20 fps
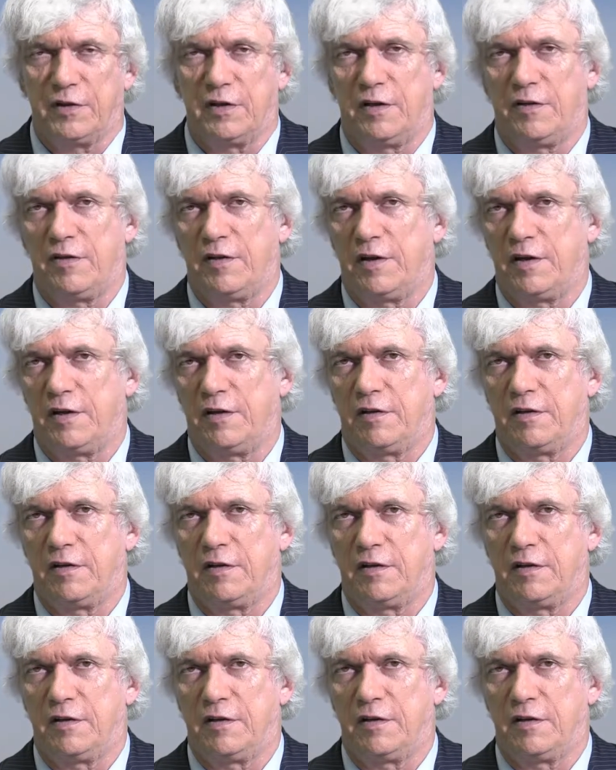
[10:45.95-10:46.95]
I think
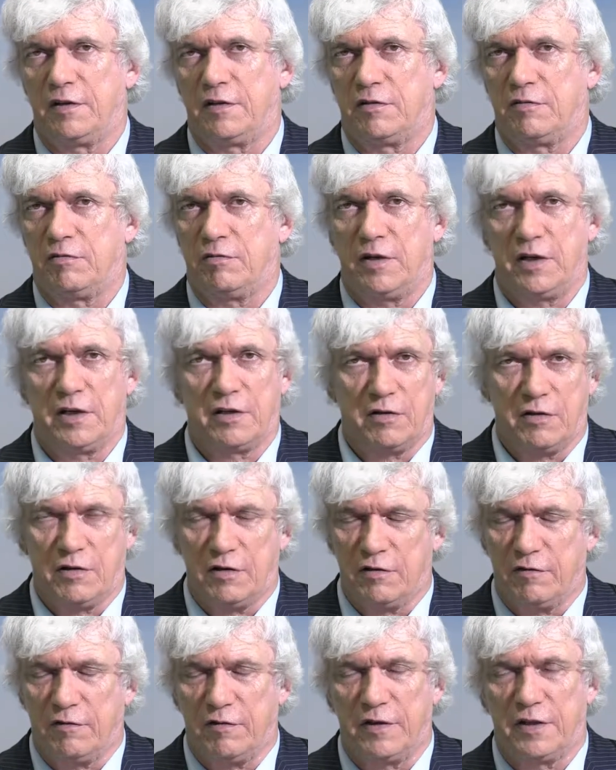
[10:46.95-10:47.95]
the trade
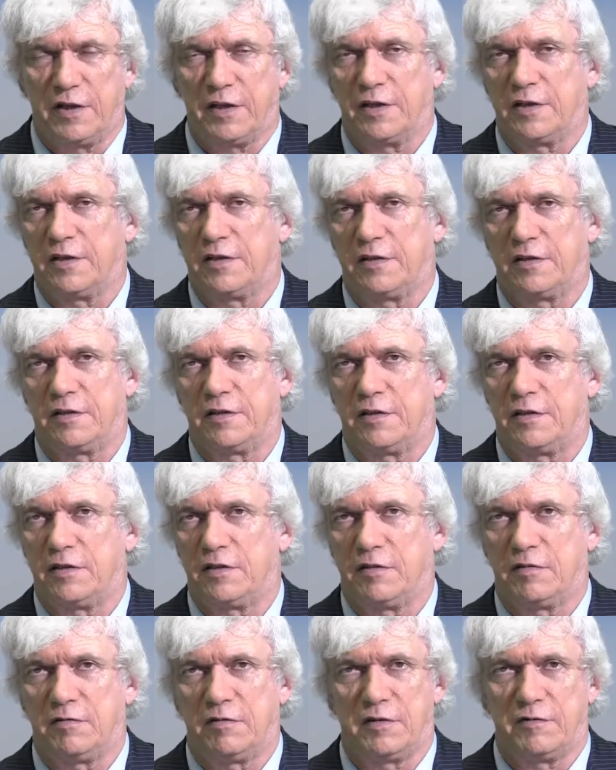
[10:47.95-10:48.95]
conflict
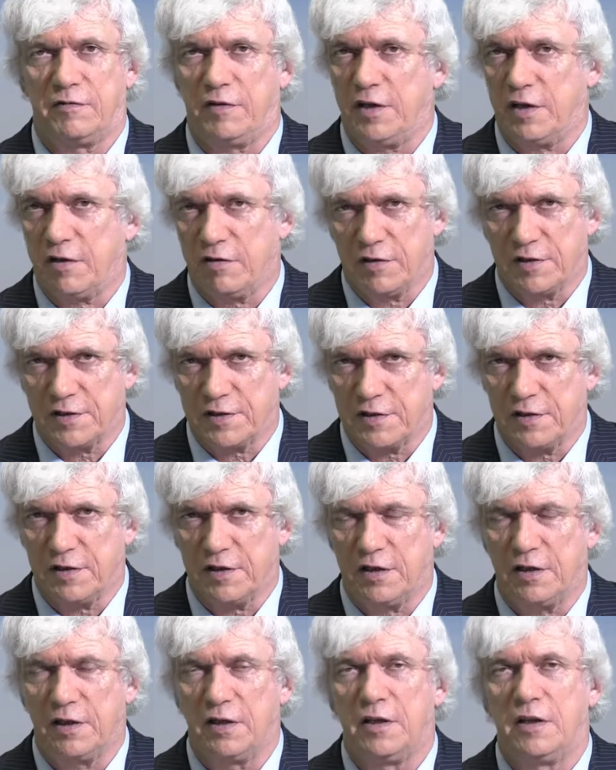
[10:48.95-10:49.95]
is very
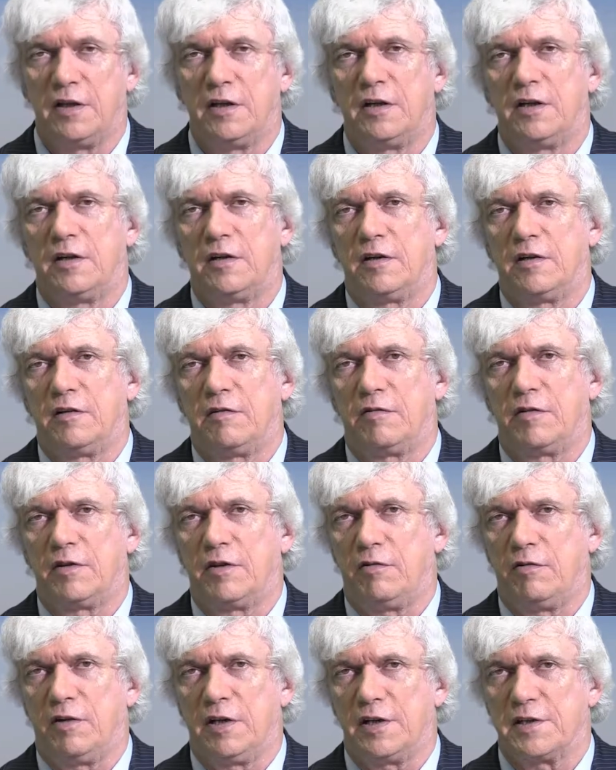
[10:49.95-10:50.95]
costly for
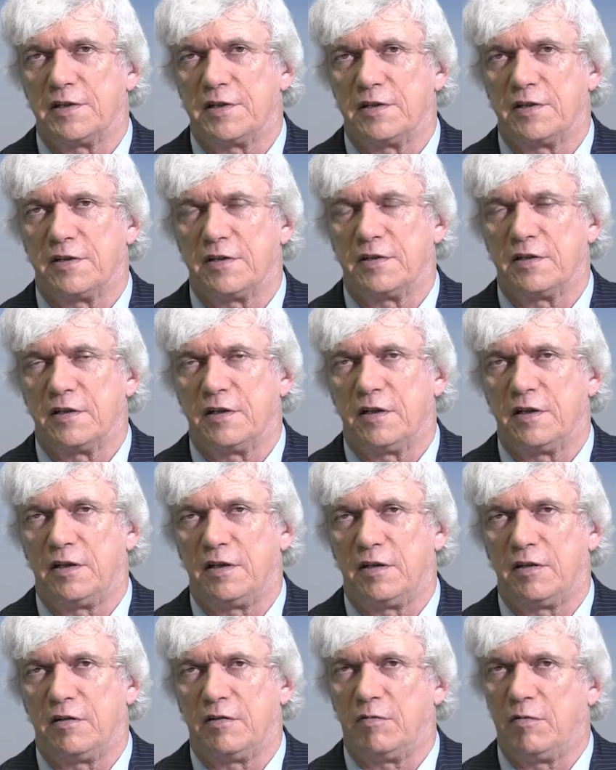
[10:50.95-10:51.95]
the US
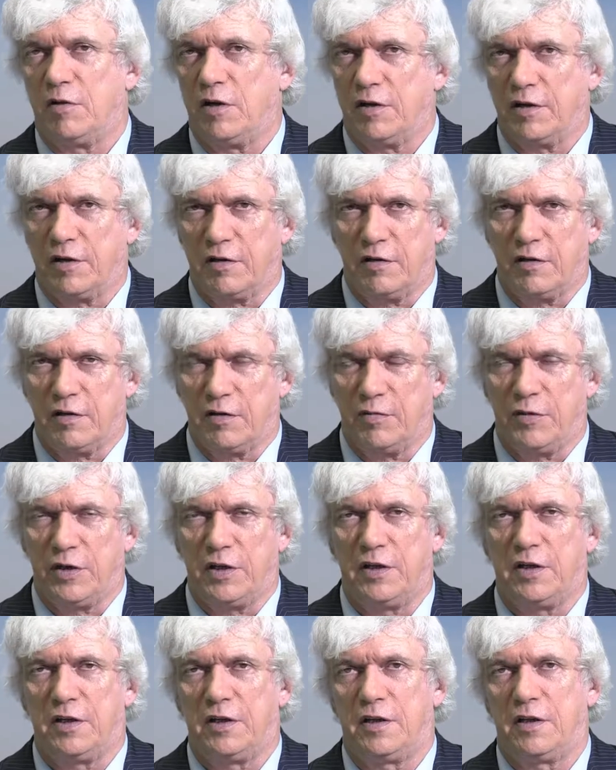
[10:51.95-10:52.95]
and the world
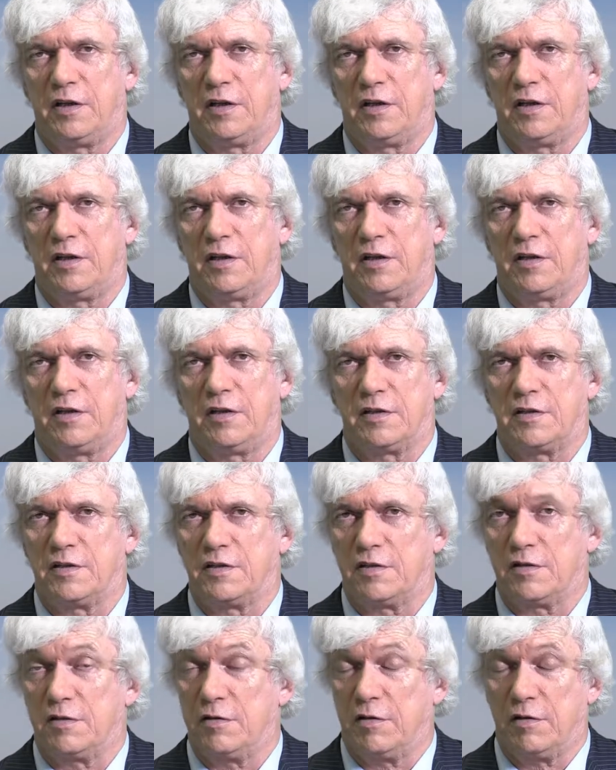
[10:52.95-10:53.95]
economy, and this
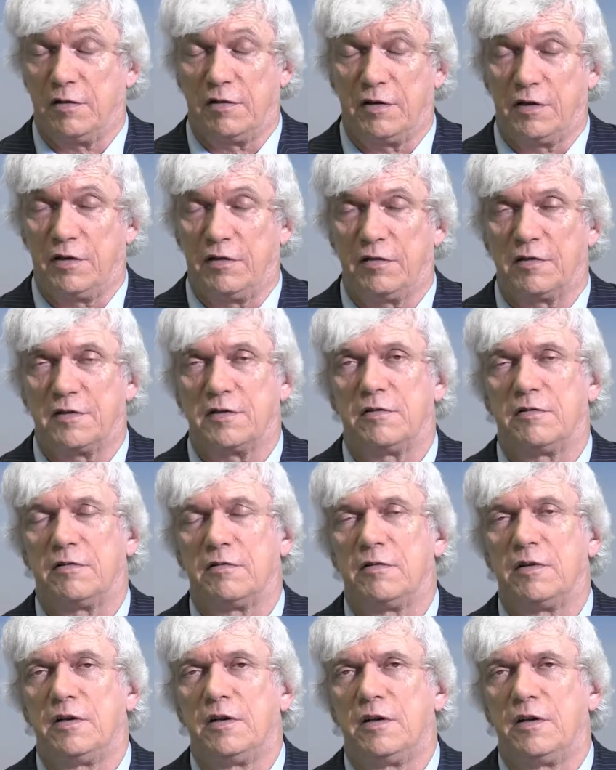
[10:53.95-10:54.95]
is certainly
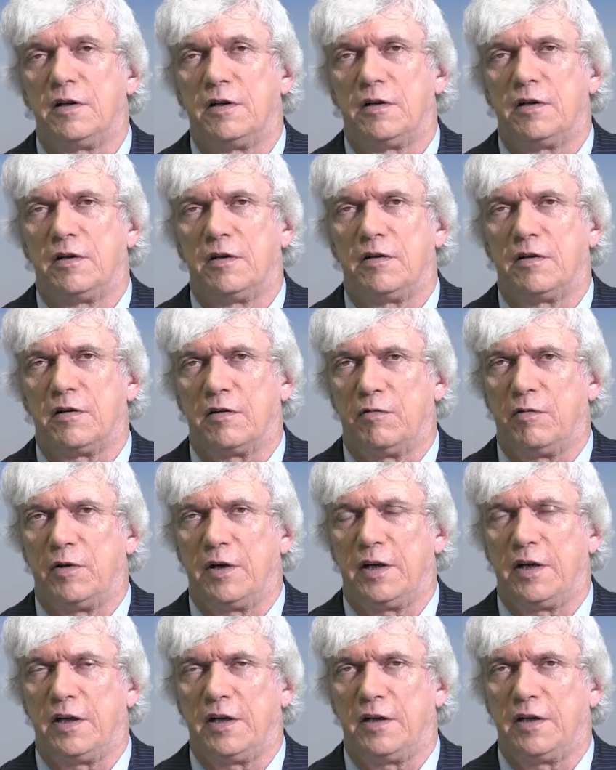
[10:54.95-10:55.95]
also not a
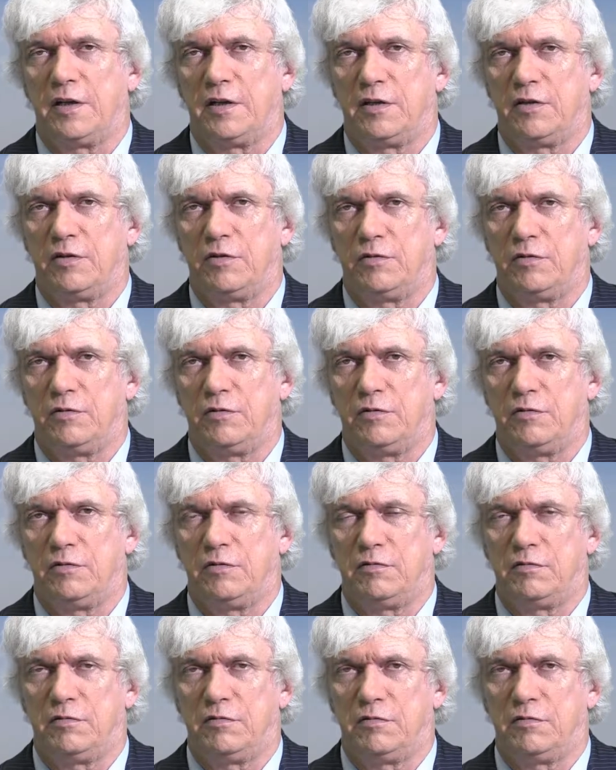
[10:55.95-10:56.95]
way to